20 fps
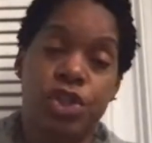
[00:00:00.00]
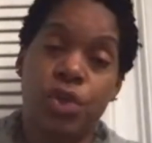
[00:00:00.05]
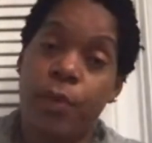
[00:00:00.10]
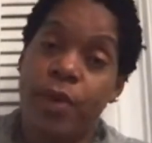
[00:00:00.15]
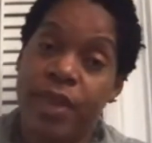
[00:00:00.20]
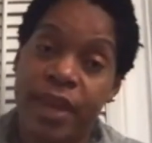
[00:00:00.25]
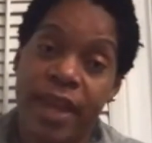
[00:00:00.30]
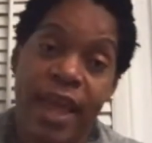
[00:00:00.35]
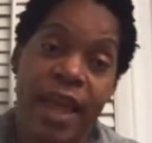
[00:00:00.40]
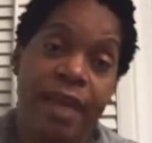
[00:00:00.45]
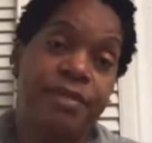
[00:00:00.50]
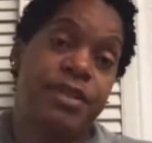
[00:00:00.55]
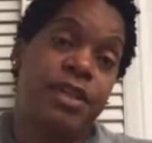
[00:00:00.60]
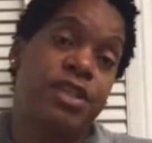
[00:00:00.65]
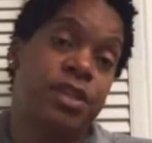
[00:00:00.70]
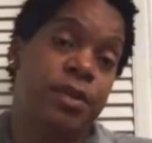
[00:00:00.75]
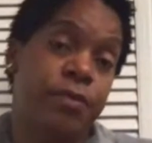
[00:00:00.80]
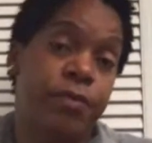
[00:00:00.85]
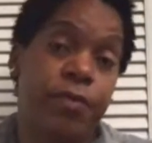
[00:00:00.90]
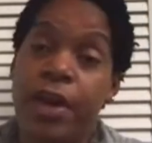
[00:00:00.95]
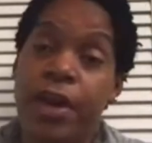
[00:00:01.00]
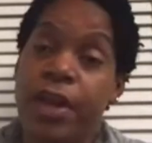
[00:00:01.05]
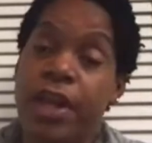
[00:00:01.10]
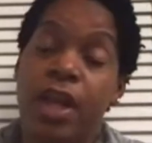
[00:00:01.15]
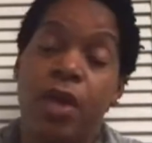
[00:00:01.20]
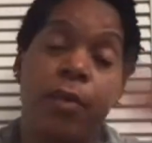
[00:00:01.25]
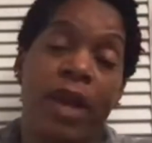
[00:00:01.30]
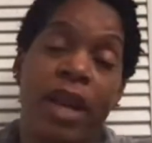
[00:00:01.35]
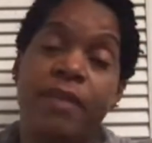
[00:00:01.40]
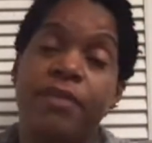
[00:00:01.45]
So whether they have
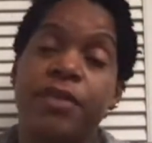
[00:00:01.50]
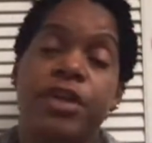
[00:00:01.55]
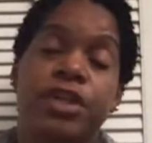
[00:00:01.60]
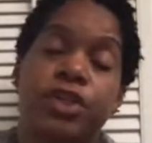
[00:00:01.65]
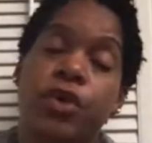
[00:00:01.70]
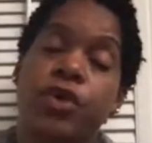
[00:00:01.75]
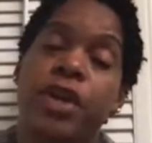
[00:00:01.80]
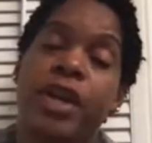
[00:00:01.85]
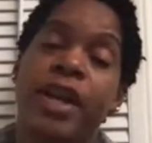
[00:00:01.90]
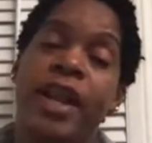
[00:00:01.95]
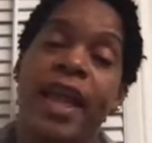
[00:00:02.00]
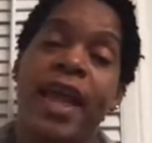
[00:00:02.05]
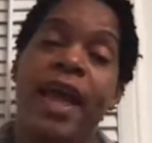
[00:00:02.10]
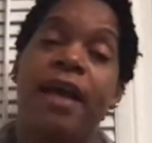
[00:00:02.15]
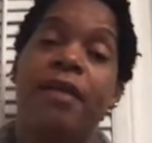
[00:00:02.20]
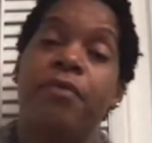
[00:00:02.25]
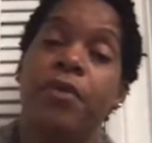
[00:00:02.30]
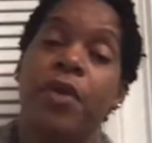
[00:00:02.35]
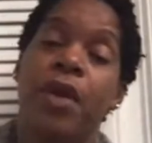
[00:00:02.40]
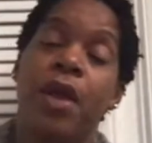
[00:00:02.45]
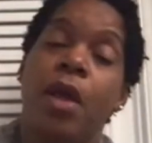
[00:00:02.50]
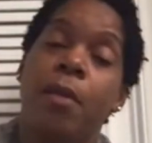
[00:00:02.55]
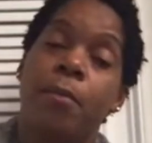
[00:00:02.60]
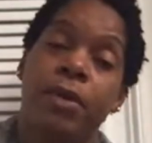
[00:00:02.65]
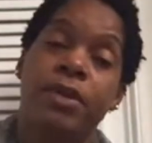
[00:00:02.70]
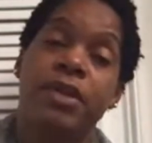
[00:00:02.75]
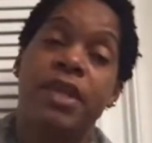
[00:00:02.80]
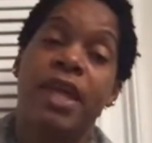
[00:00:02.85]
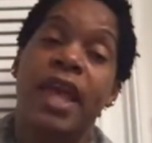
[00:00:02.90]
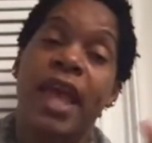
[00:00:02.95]
schizophrenia, whatever disorder they have,
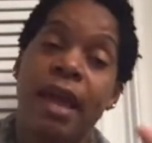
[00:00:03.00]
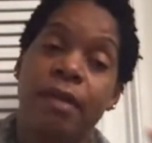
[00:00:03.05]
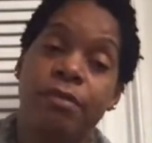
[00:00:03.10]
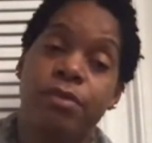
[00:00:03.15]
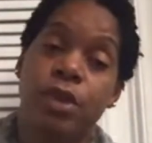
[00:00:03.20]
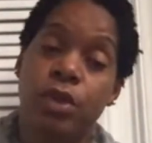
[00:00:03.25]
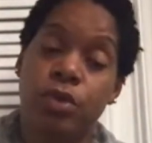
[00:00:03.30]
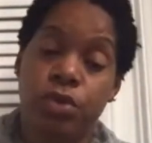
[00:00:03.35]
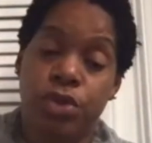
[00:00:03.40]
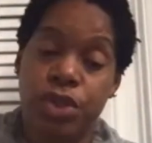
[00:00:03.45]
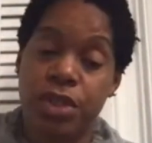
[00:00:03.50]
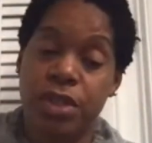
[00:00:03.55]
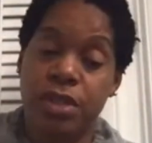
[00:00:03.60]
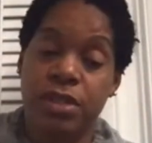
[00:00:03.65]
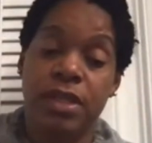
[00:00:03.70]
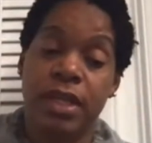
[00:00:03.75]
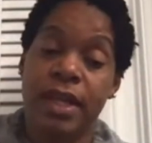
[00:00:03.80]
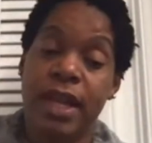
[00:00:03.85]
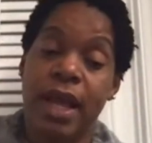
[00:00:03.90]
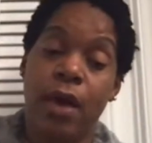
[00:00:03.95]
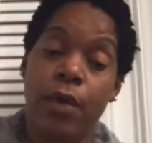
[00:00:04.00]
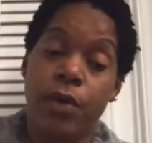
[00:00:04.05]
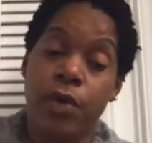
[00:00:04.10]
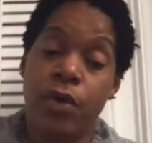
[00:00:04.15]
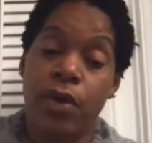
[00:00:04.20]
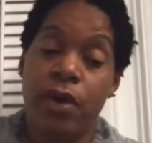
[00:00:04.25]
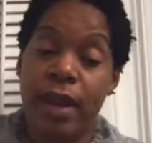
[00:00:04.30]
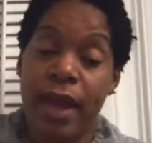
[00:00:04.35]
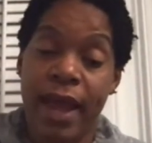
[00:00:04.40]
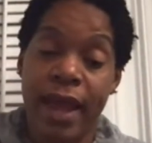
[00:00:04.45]
but they have delusions. And now you're
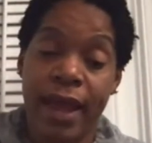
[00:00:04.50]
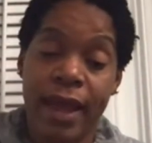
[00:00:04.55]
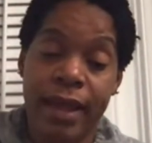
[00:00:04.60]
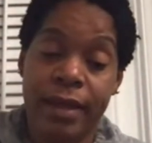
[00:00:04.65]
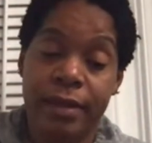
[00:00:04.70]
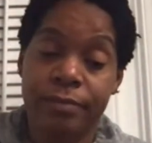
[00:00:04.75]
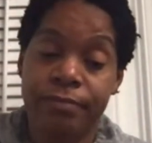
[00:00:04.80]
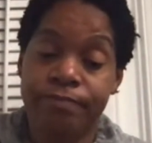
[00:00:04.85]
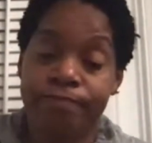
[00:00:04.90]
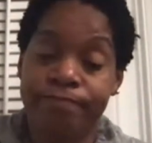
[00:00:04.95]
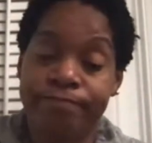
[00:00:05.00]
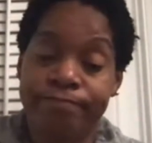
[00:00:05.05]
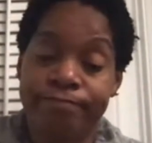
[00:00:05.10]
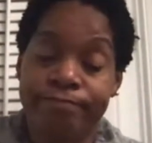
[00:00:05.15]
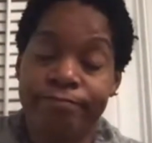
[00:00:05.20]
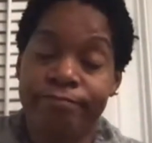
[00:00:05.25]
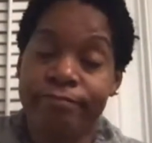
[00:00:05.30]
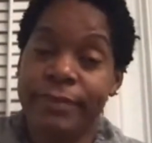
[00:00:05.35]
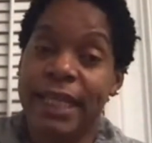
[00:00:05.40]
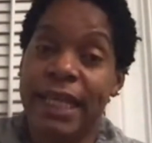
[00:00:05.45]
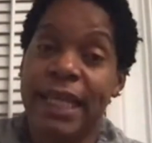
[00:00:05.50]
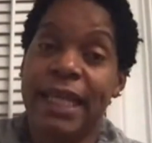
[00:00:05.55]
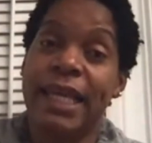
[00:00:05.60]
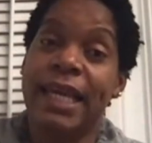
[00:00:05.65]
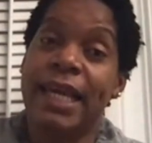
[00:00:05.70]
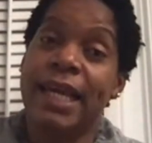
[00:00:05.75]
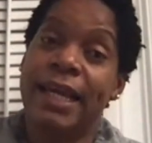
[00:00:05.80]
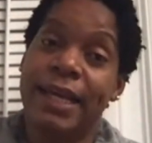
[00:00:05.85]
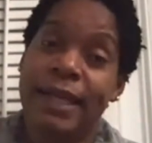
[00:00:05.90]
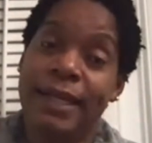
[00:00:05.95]
like,
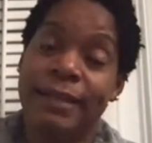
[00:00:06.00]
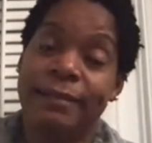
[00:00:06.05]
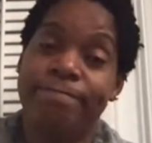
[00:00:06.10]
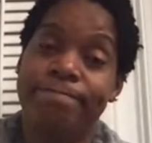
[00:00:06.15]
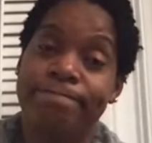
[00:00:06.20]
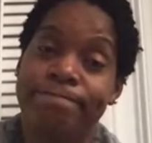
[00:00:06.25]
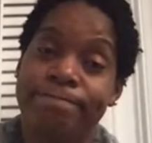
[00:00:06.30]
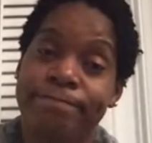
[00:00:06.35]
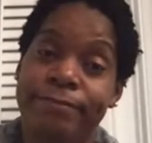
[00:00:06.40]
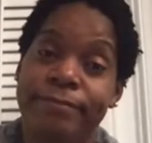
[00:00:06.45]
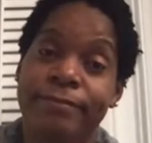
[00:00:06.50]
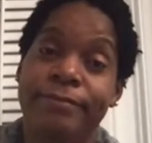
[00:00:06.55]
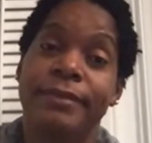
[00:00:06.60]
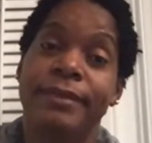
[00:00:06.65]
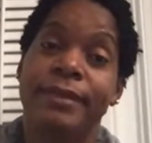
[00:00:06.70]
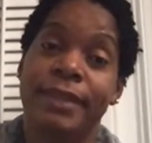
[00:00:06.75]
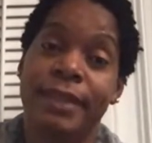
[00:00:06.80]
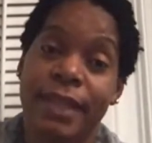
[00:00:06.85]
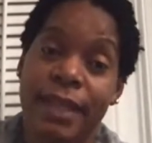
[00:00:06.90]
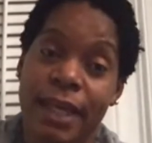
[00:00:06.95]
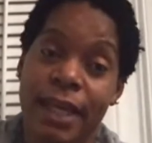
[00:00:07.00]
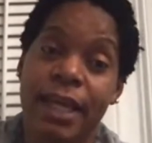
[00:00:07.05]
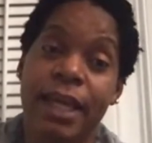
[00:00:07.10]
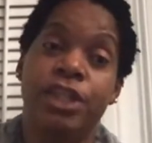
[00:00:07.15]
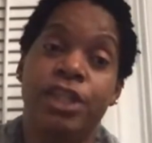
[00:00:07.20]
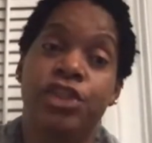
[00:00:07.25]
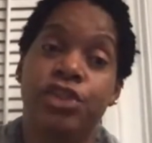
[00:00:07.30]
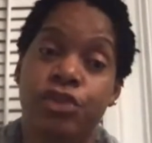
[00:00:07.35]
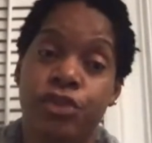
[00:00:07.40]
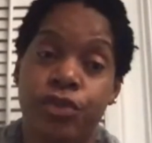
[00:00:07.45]
yeah,
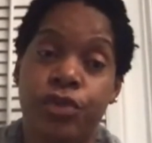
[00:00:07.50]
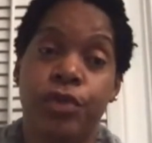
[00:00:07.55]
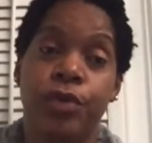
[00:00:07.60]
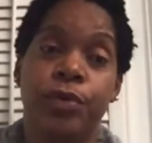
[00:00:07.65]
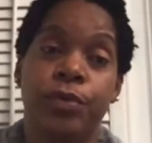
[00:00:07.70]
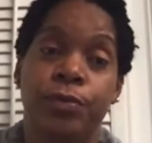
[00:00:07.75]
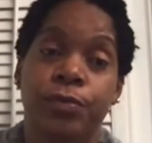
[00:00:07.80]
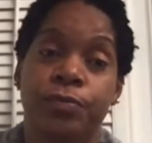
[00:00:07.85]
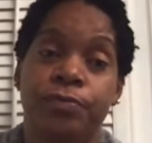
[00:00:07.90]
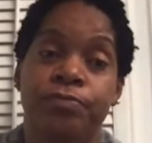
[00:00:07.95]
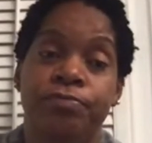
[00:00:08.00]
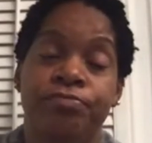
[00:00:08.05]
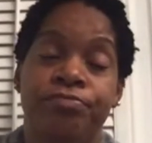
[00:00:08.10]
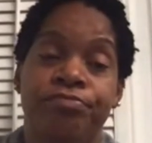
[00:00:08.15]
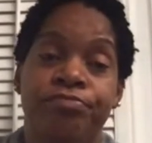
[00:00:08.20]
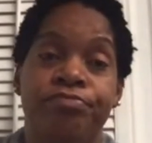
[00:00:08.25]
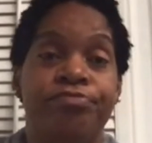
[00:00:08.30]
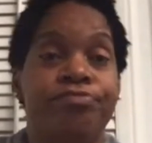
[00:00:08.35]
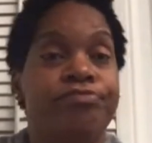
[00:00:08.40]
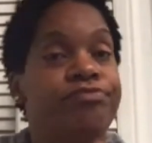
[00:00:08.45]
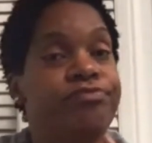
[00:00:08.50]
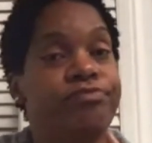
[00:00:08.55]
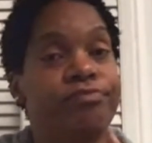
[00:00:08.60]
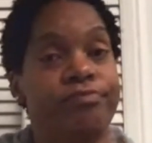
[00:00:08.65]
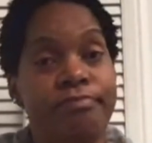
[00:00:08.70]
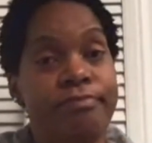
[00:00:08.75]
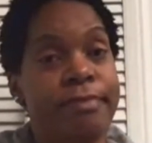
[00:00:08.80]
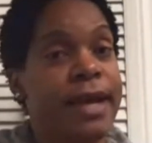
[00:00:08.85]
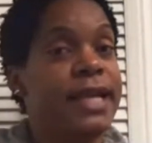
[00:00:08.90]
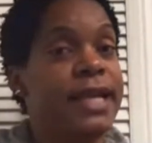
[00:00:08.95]
it's true.
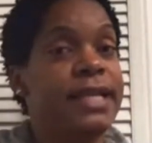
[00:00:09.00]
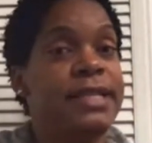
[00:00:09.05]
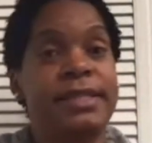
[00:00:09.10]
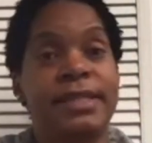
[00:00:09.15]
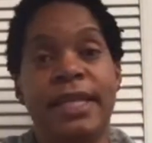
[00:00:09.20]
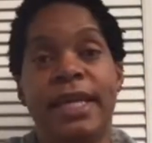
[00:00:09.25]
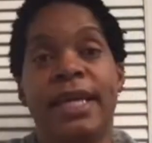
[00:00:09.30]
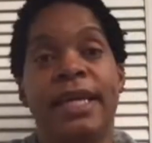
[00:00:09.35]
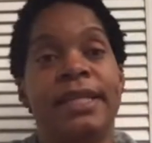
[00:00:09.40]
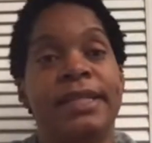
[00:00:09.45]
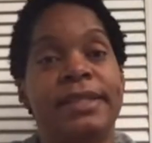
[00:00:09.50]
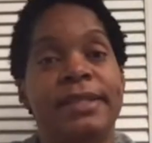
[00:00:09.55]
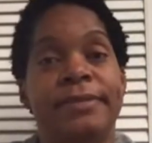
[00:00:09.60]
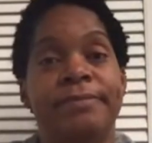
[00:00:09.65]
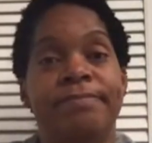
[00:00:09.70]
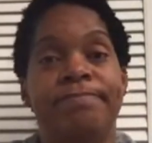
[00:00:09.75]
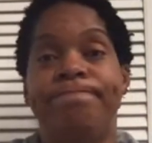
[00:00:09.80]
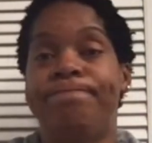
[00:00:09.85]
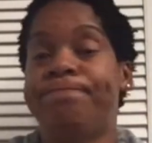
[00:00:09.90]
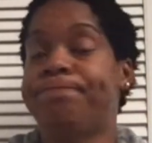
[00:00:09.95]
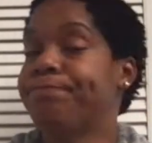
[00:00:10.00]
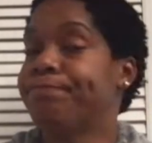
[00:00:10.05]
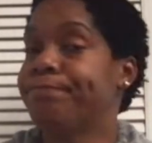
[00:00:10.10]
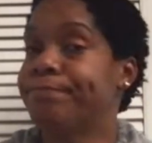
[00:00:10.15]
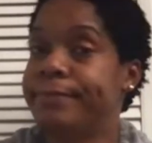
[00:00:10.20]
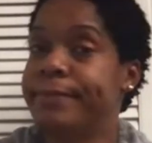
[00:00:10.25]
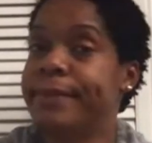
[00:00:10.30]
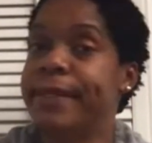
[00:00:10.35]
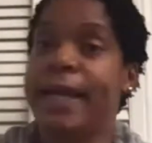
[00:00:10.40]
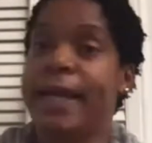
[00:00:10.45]
I see it.
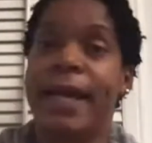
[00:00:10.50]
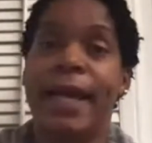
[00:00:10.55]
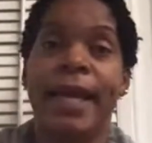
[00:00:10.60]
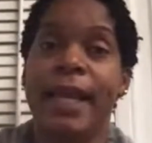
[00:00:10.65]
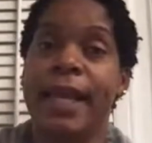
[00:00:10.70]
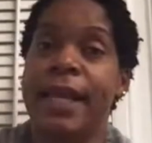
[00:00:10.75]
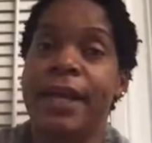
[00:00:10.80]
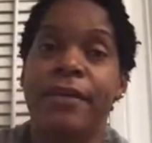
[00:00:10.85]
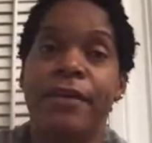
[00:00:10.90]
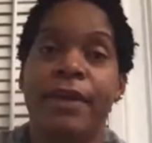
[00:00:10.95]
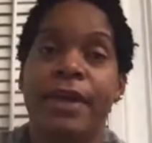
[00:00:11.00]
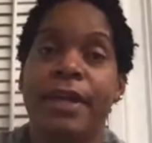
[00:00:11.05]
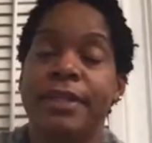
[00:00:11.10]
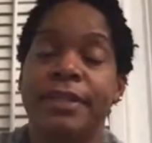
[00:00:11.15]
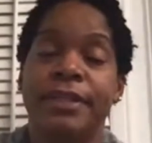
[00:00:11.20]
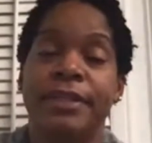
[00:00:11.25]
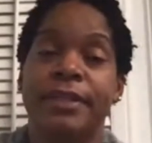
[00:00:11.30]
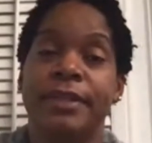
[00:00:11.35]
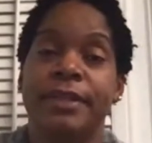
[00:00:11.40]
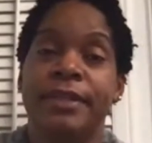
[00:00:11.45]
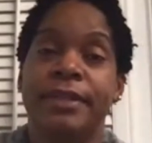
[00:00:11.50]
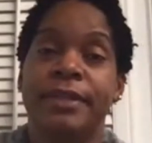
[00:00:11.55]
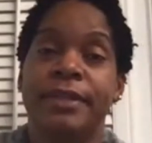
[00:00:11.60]
I hear it.